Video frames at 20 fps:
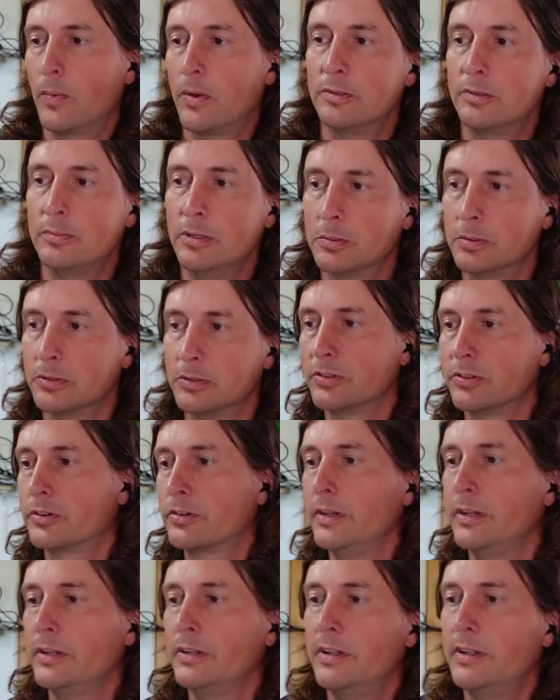want to be able to
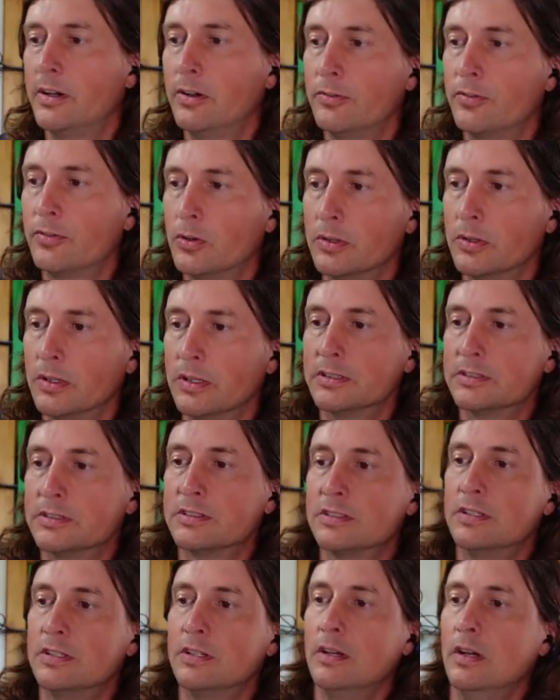create a downvote
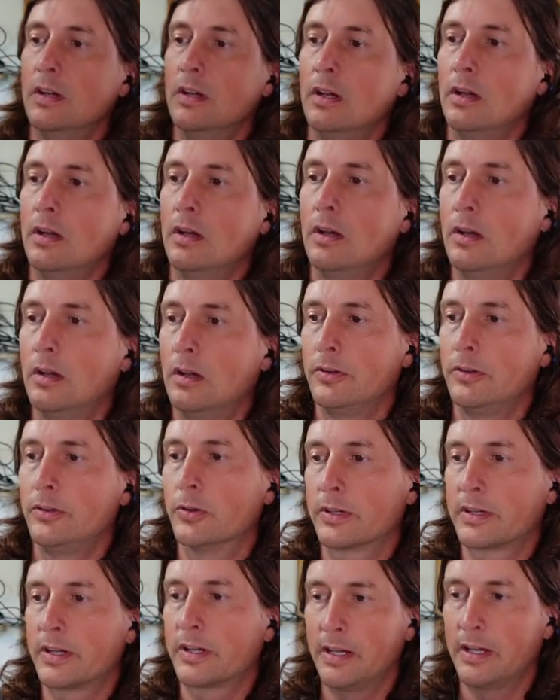list.
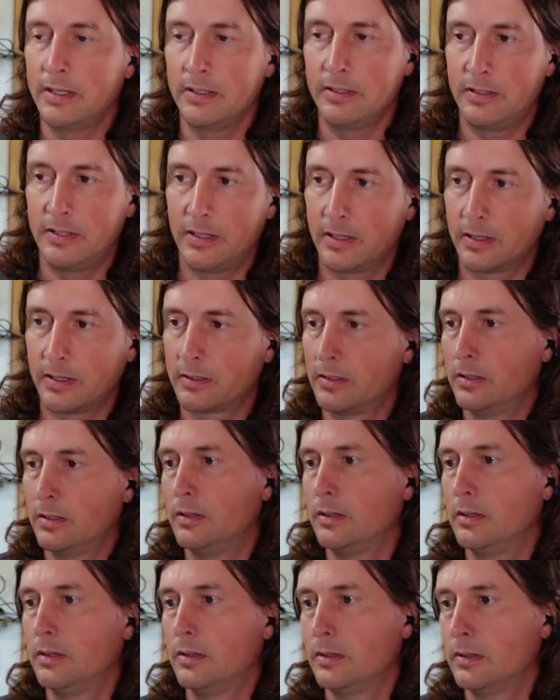Your contact.
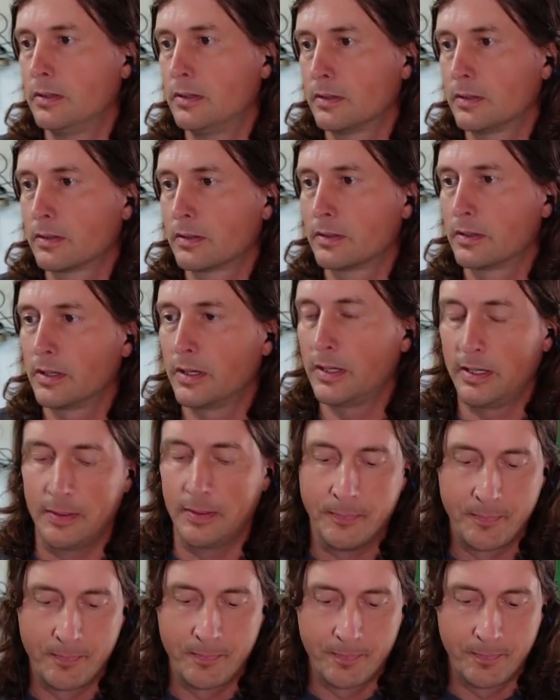
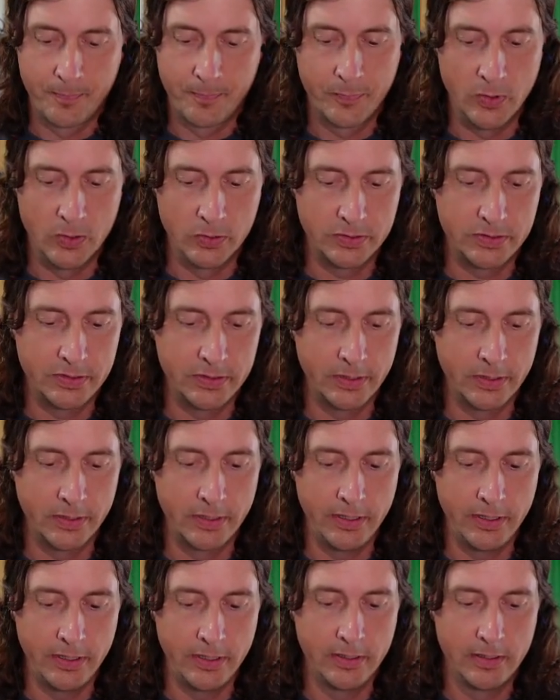Okay, no
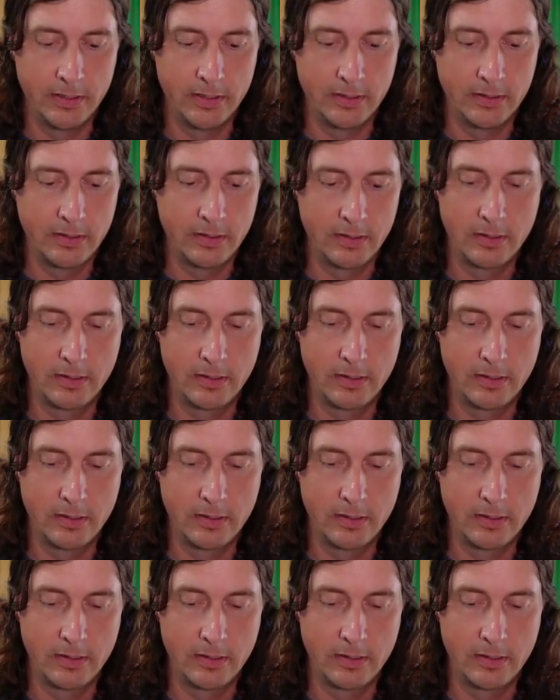secret here.